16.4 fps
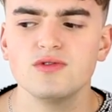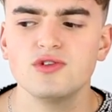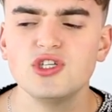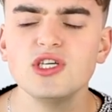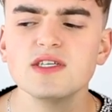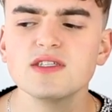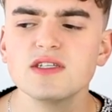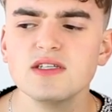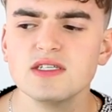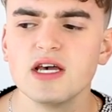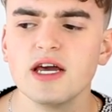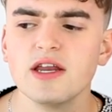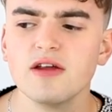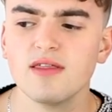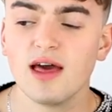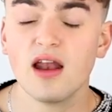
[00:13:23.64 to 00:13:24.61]
she's a
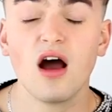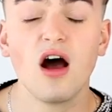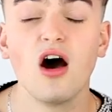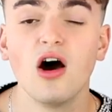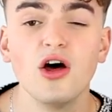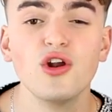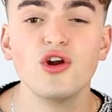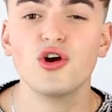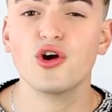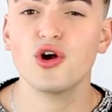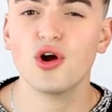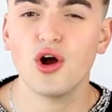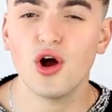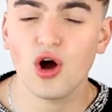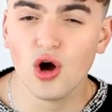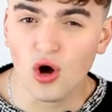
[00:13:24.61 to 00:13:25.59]
designer that on
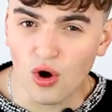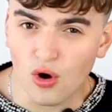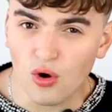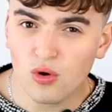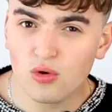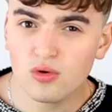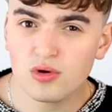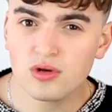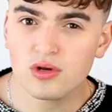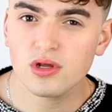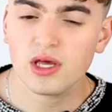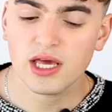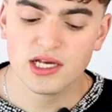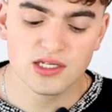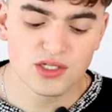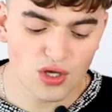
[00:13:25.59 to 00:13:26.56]
her own
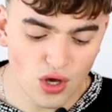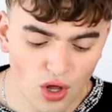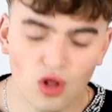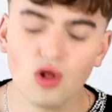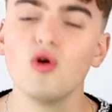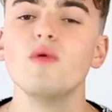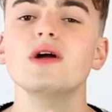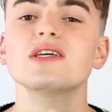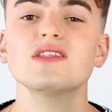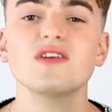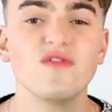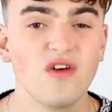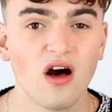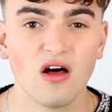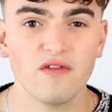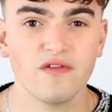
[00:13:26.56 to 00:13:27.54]
is always
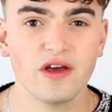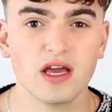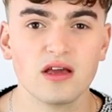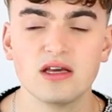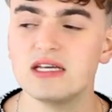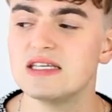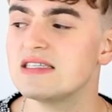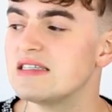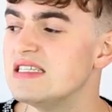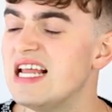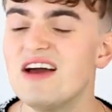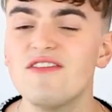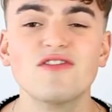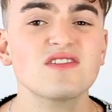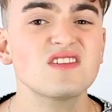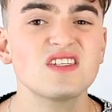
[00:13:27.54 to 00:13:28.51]
evolving, is
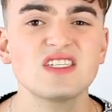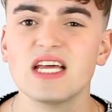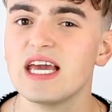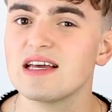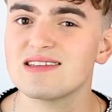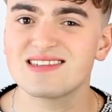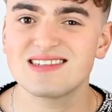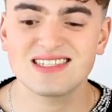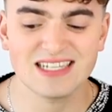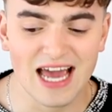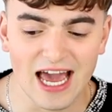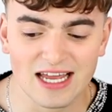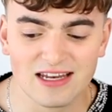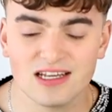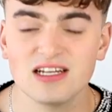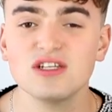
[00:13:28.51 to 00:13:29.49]
never staying
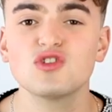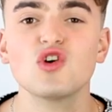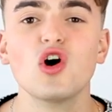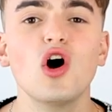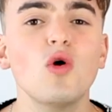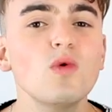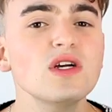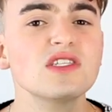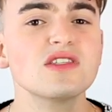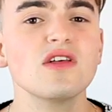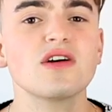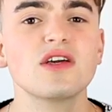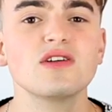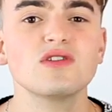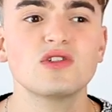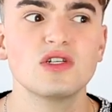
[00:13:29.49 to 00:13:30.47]
stagnant, is always
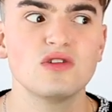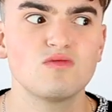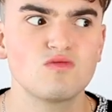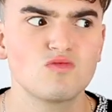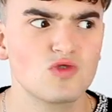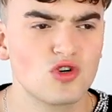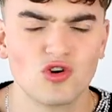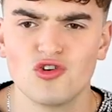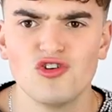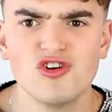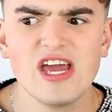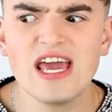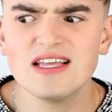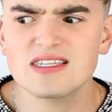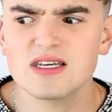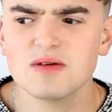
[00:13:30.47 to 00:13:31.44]
looking to
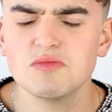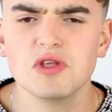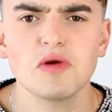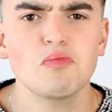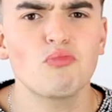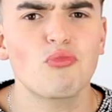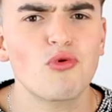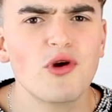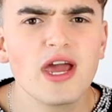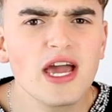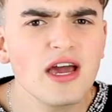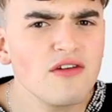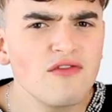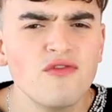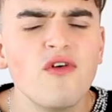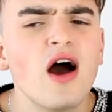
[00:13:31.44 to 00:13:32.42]
create something
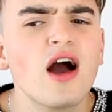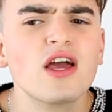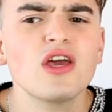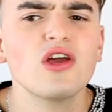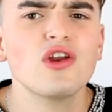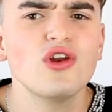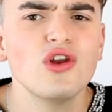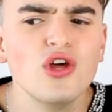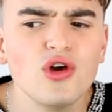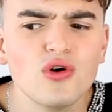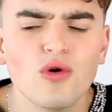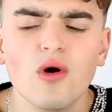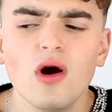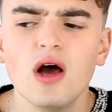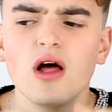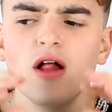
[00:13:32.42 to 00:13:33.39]
brand fucking
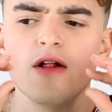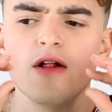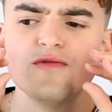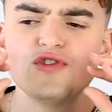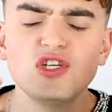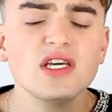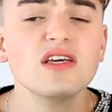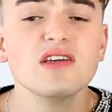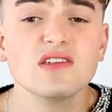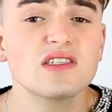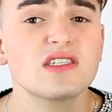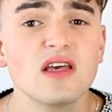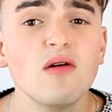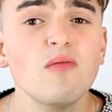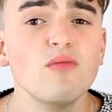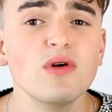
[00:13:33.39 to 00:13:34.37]
new. She is
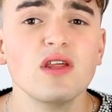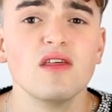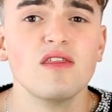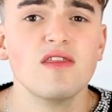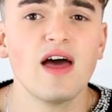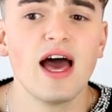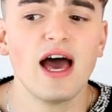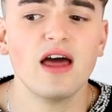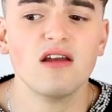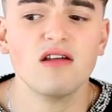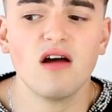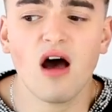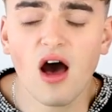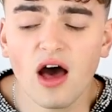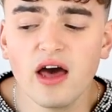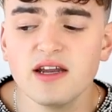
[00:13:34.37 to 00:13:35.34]
somebody that
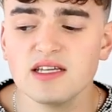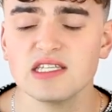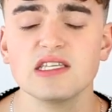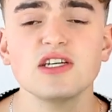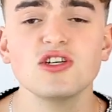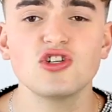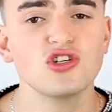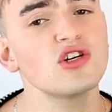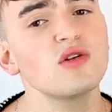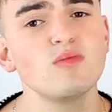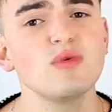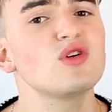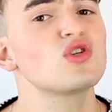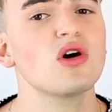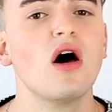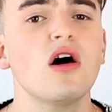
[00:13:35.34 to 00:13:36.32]
honestly should
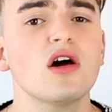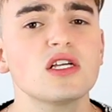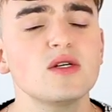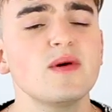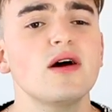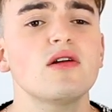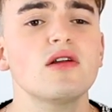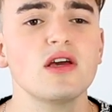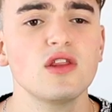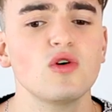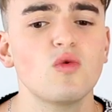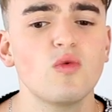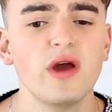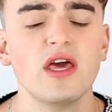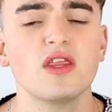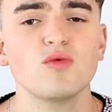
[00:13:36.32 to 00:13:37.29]
be talked about in the
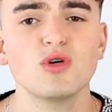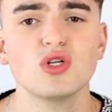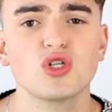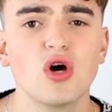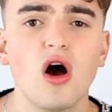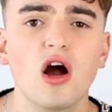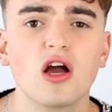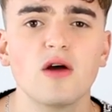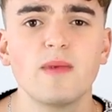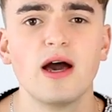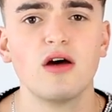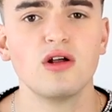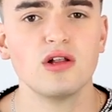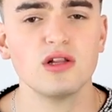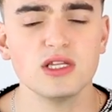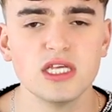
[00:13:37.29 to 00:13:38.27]
way that we talk
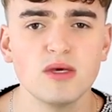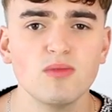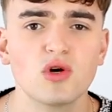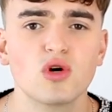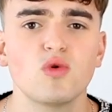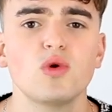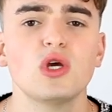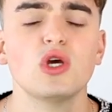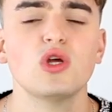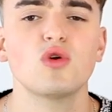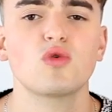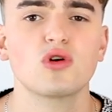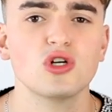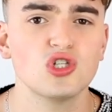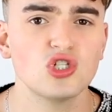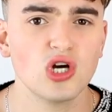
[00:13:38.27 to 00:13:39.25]
about a Lee McQueen
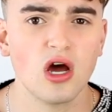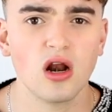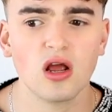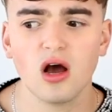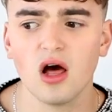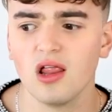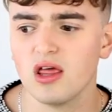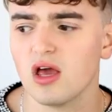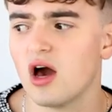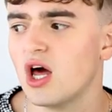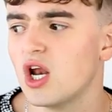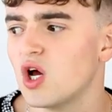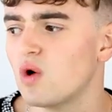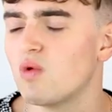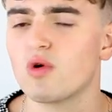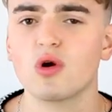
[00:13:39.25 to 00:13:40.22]
or a John
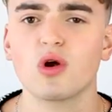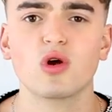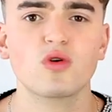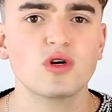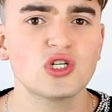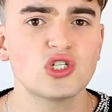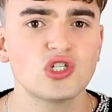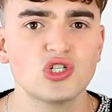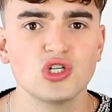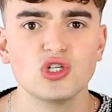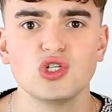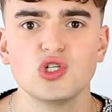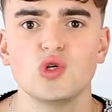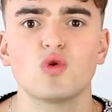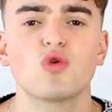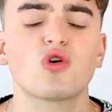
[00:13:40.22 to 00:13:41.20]
Galliano or a Christian
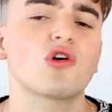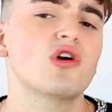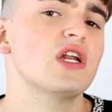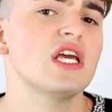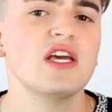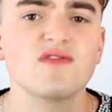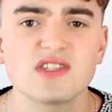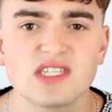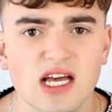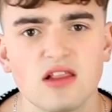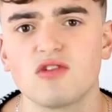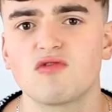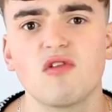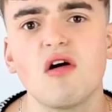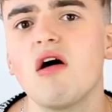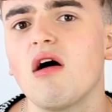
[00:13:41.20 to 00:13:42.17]
Dior and Yves Saint
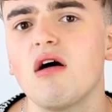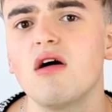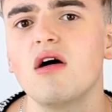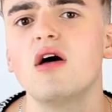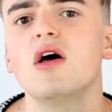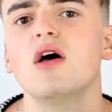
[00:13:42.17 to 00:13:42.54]
Laurent.